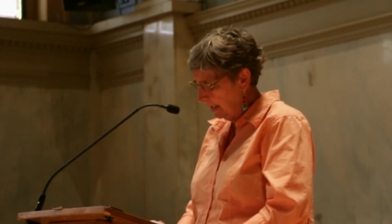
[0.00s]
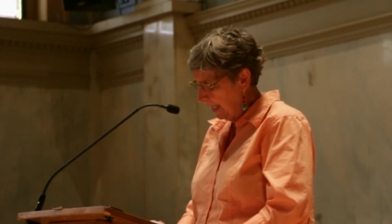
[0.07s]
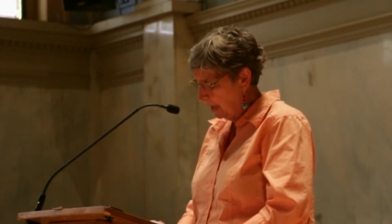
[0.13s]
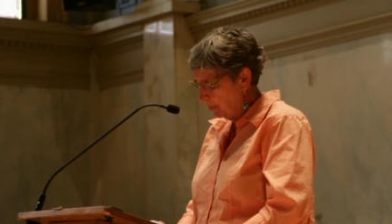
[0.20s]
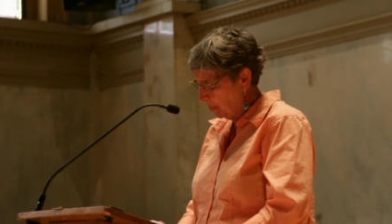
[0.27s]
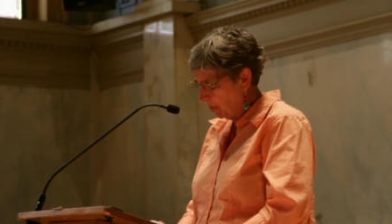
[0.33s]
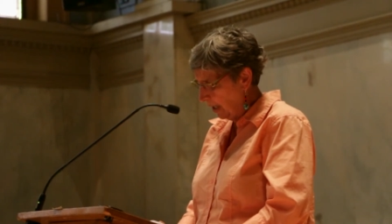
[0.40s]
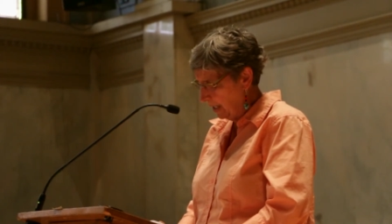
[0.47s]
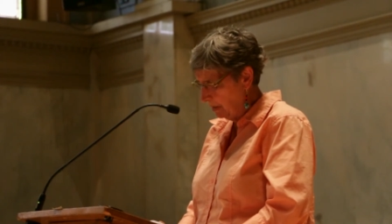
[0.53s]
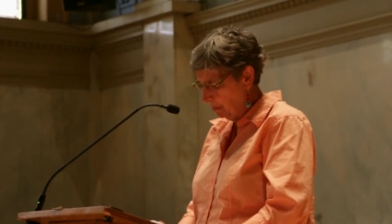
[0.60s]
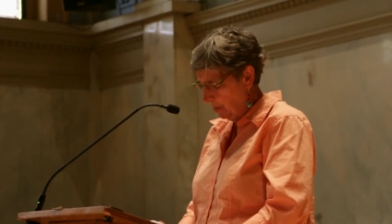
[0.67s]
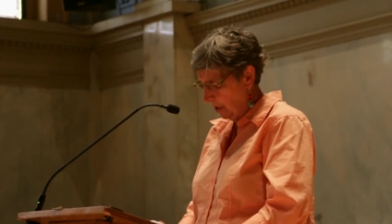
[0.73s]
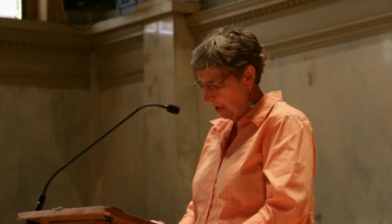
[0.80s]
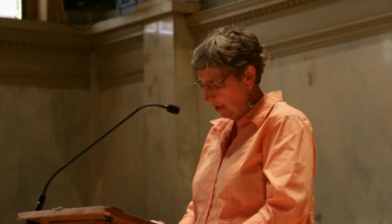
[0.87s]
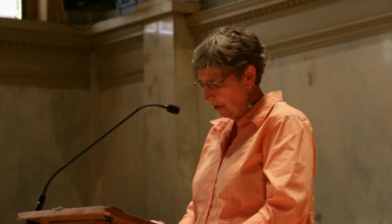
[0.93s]
the Gay Pride
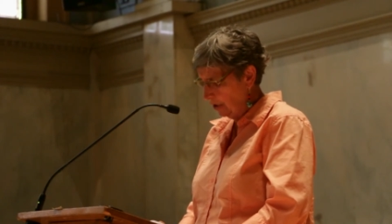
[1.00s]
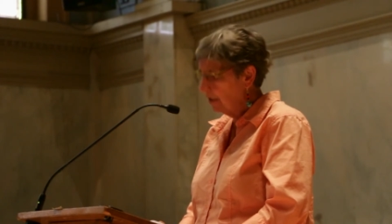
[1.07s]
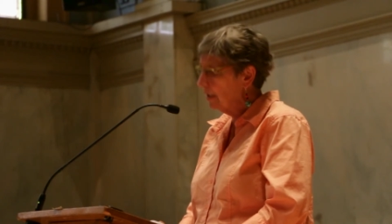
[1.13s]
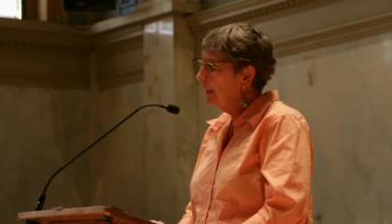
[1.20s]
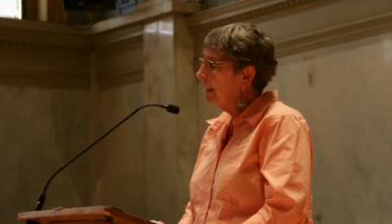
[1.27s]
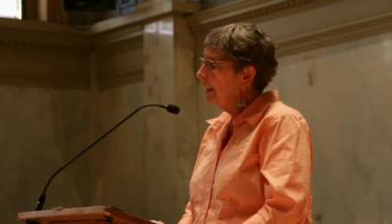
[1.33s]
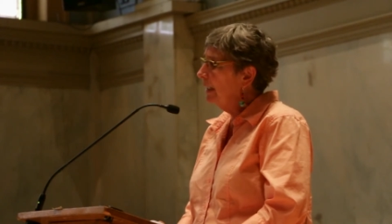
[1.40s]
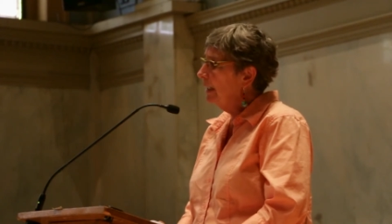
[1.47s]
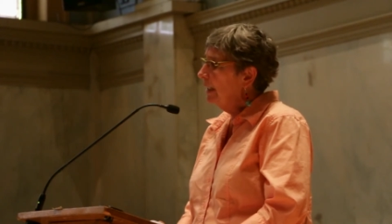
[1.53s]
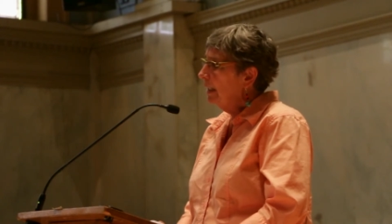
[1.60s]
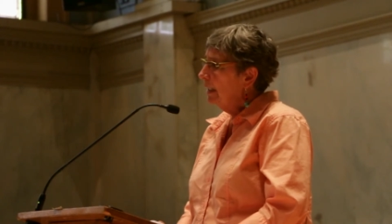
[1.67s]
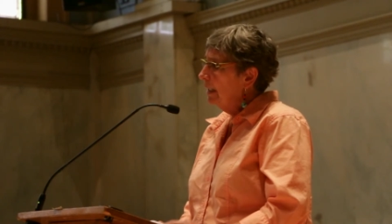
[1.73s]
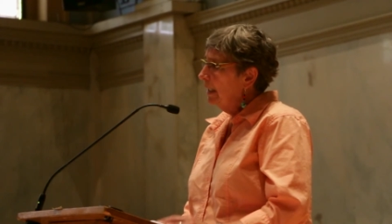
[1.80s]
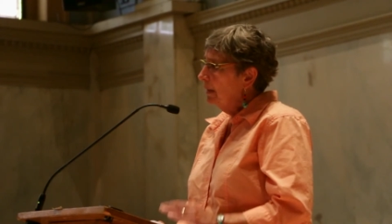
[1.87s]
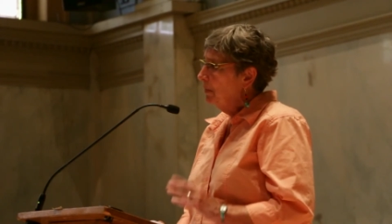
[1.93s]
March.
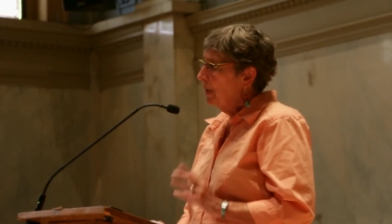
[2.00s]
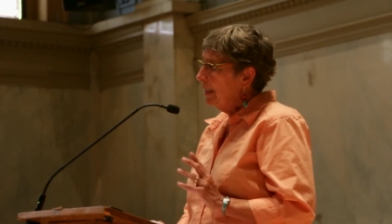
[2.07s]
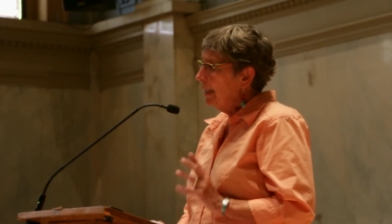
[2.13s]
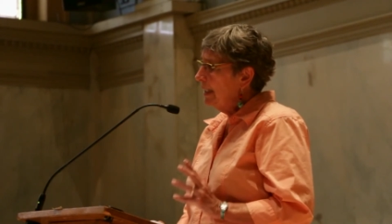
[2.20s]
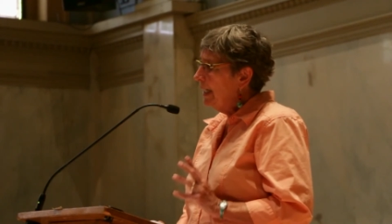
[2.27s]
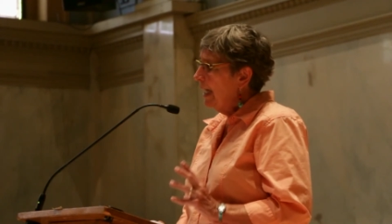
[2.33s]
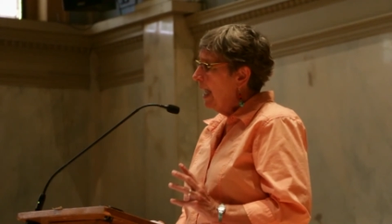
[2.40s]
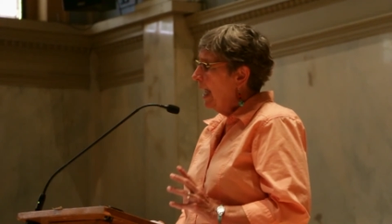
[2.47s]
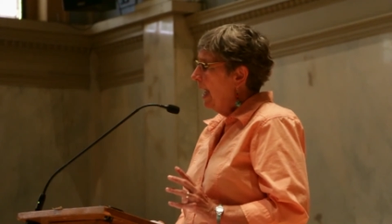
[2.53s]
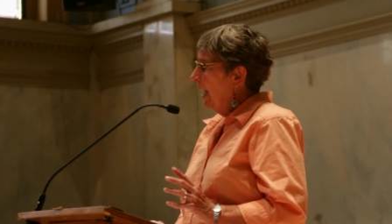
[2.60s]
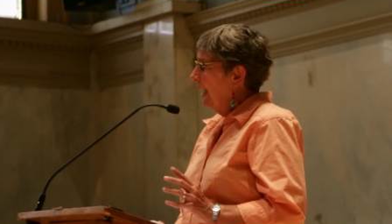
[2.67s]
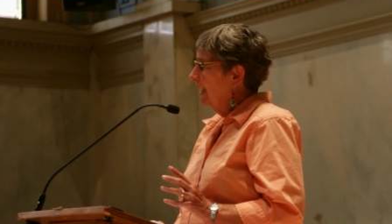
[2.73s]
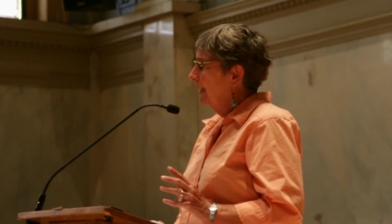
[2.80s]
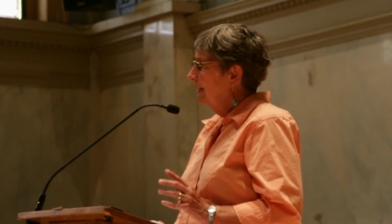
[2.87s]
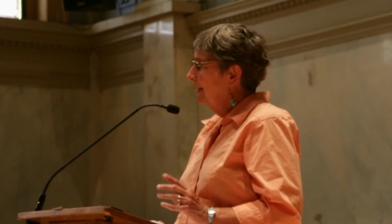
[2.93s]
But
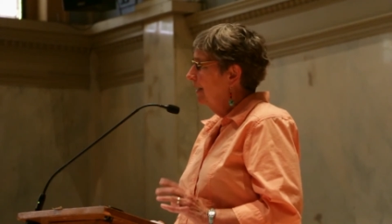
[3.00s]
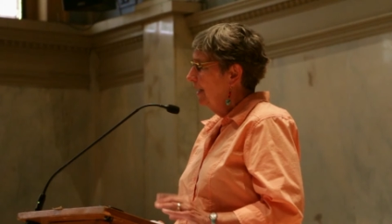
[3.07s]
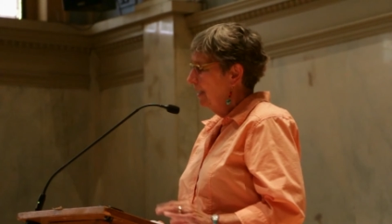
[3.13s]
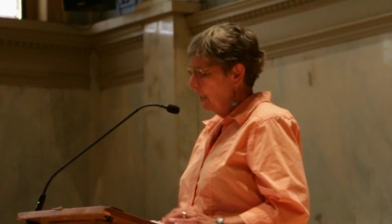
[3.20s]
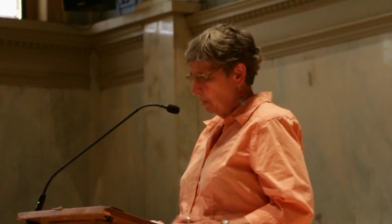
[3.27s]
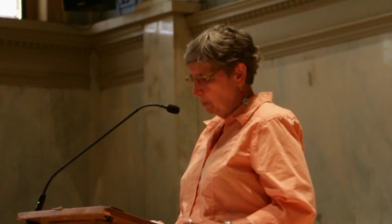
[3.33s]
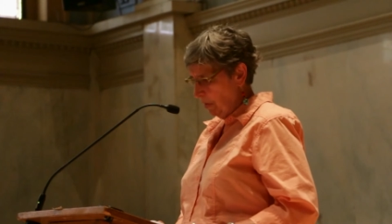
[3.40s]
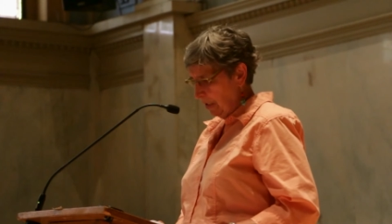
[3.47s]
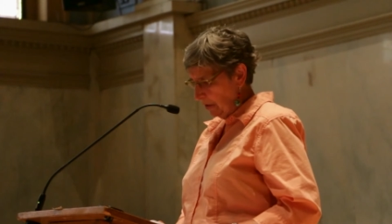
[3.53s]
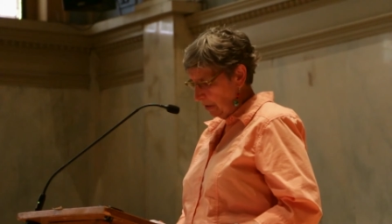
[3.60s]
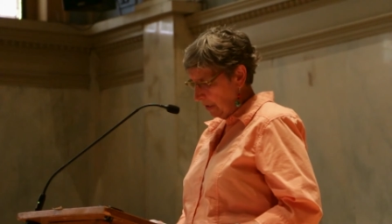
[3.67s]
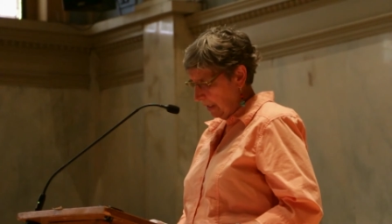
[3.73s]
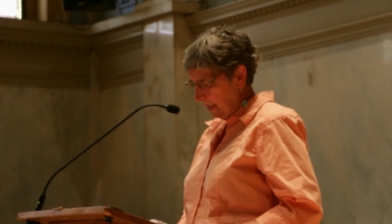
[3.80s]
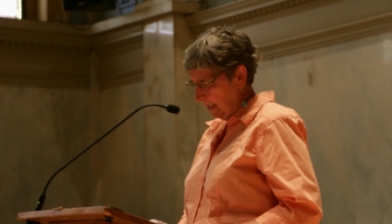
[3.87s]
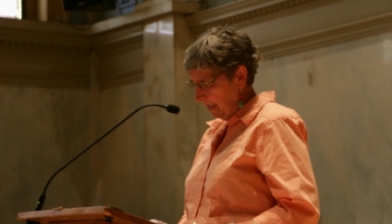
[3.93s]
today, in this middle
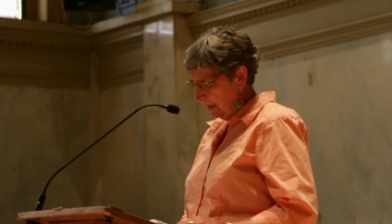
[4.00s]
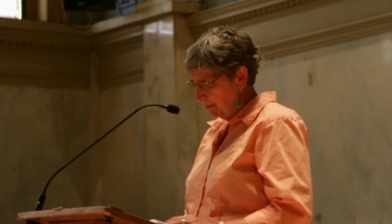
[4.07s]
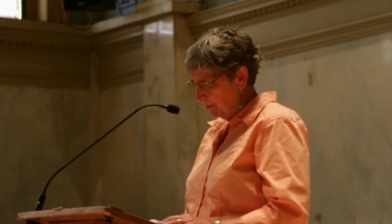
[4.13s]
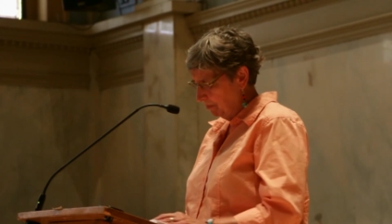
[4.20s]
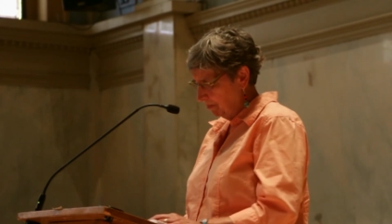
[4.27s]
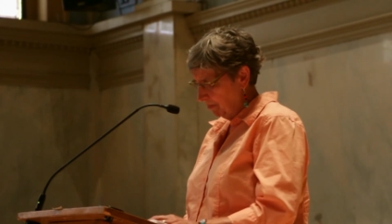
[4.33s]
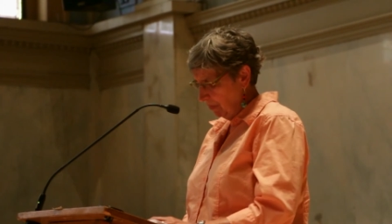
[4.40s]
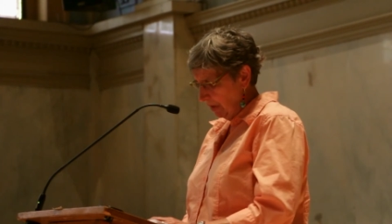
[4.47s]
time,